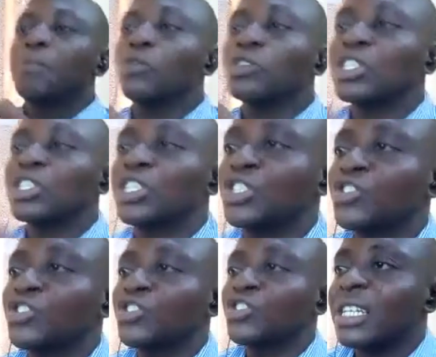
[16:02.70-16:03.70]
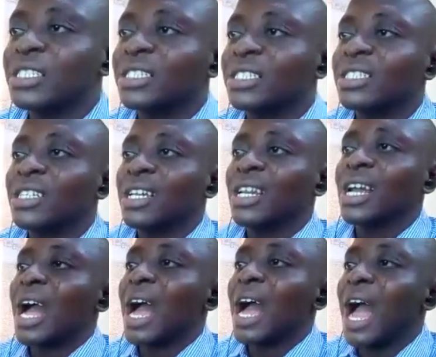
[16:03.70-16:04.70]
people's interest
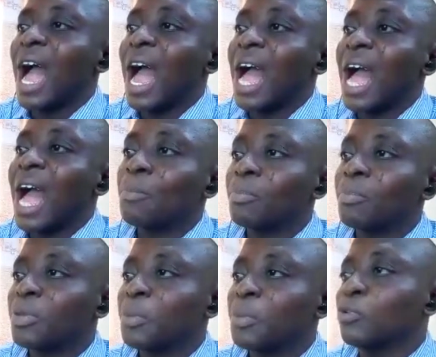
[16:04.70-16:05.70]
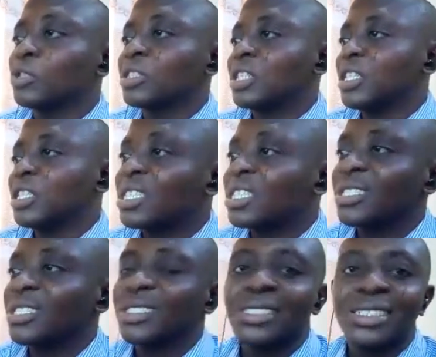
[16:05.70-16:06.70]
and people's needs